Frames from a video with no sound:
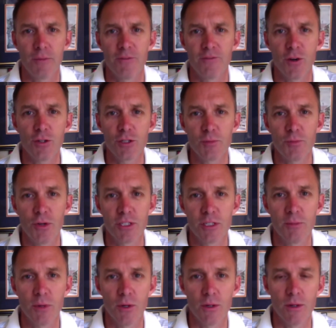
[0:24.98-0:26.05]
First
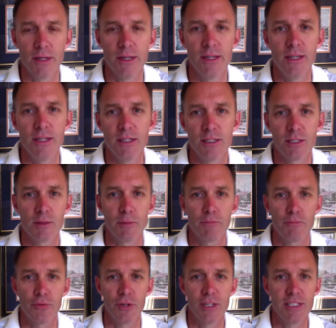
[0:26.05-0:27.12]
principle is
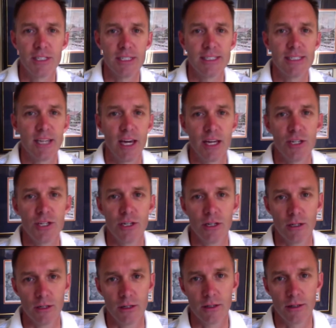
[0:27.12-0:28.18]

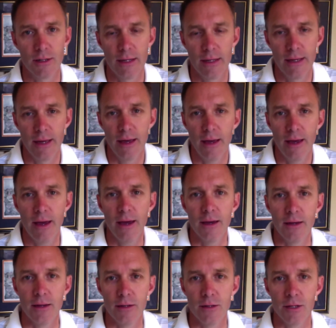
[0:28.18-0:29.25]
presentation.
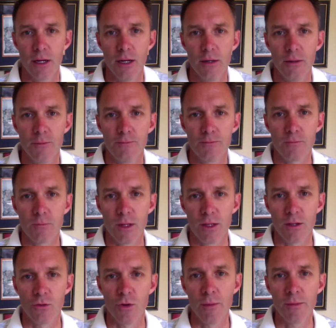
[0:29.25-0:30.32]
And the
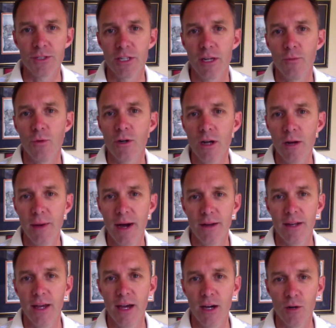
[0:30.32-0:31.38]
Grumbles team will come out
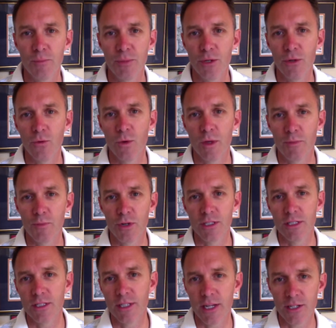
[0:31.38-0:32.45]
and help you with
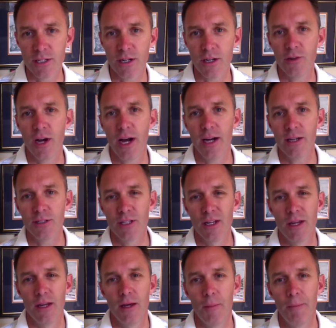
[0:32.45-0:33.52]
presentation on your house,
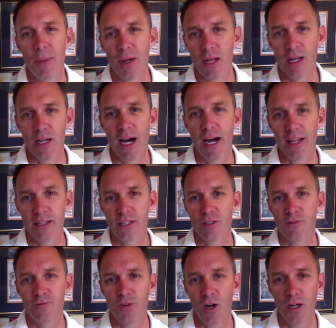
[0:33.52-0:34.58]
but a lot of
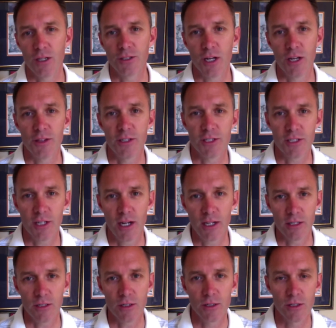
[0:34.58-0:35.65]
this falls on the
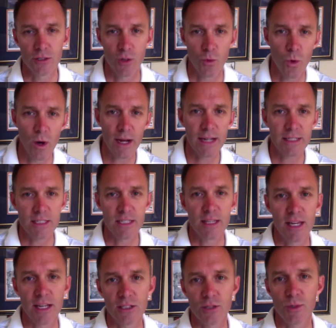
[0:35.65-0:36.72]
seller. So what kinds of
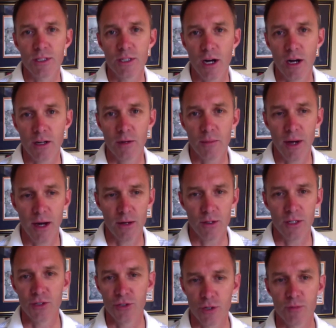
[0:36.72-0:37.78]
things are we talking about
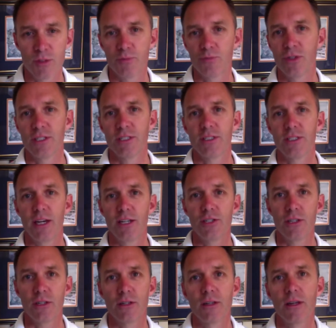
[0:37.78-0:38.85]
in terms of presentation?